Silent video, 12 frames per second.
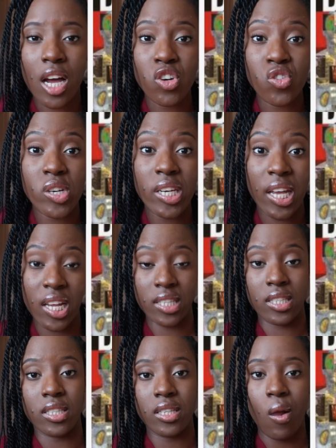100
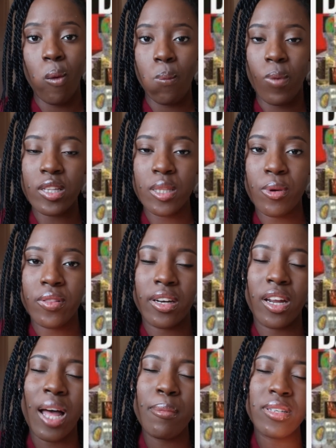cases that's the book
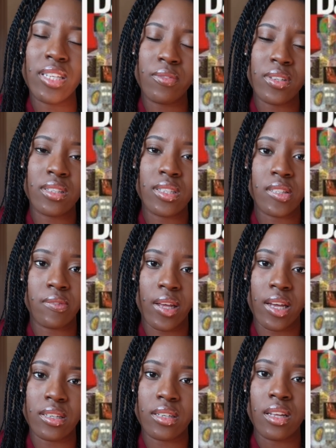that I, am a Davidson's
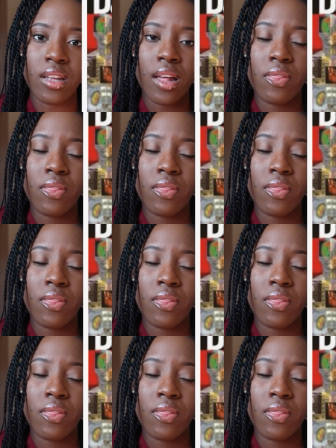fan.